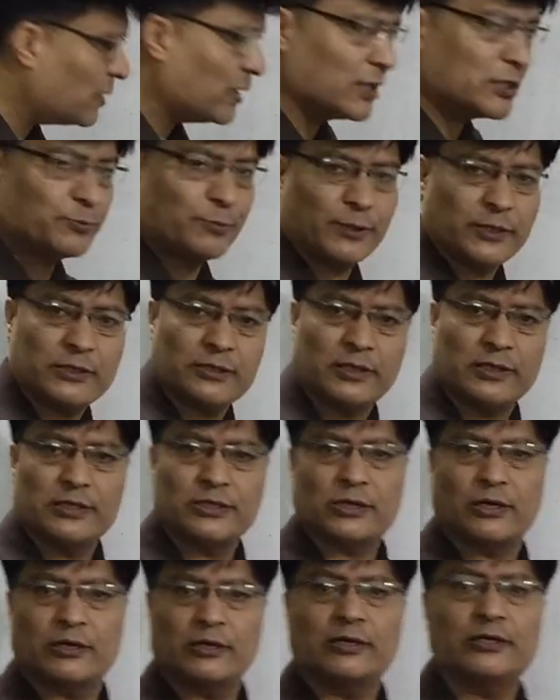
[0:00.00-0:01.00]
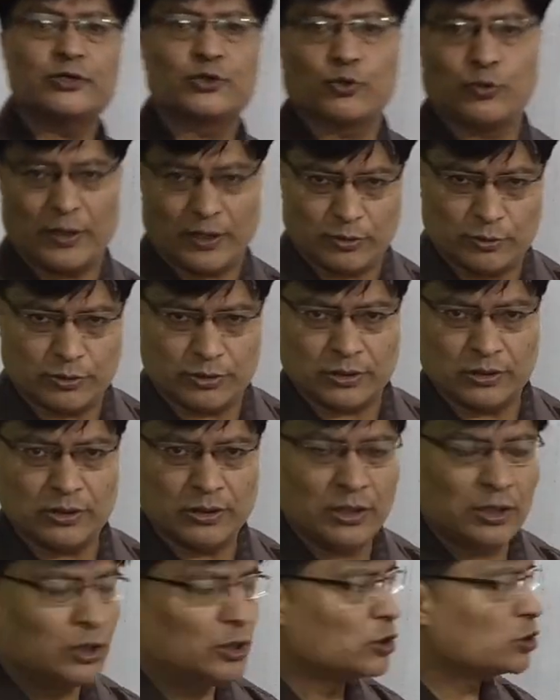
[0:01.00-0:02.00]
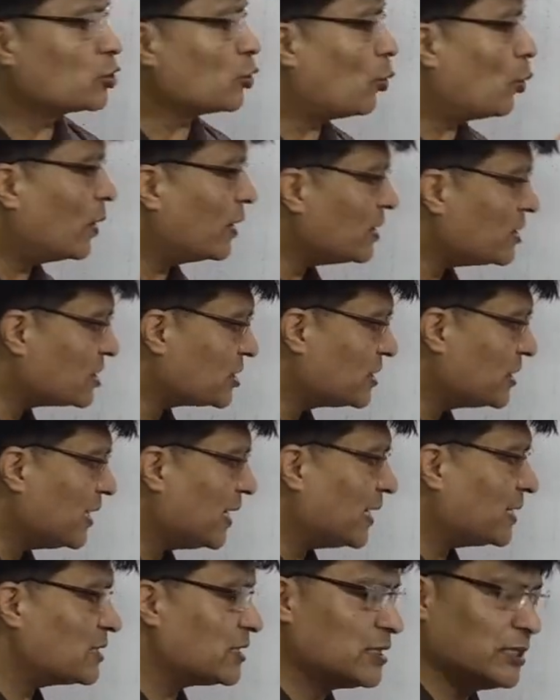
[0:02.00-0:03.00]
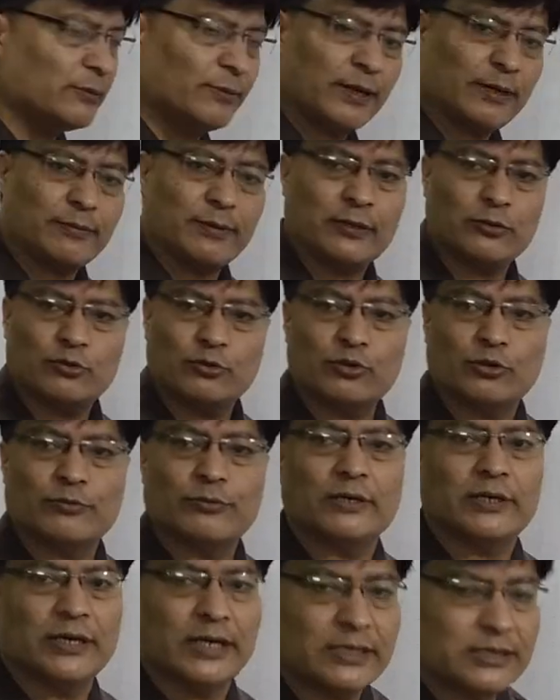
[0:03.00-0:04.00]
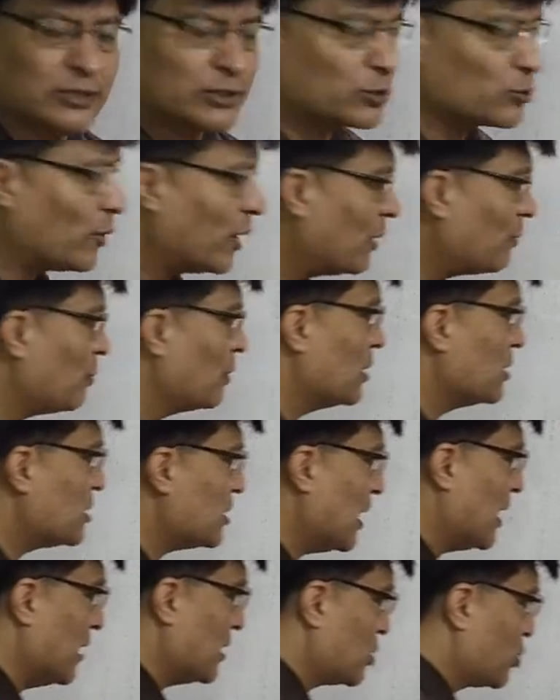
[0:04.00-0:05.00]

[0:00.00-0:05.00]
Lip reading: the expression is under square root. So what is dx divided by root over x square plus a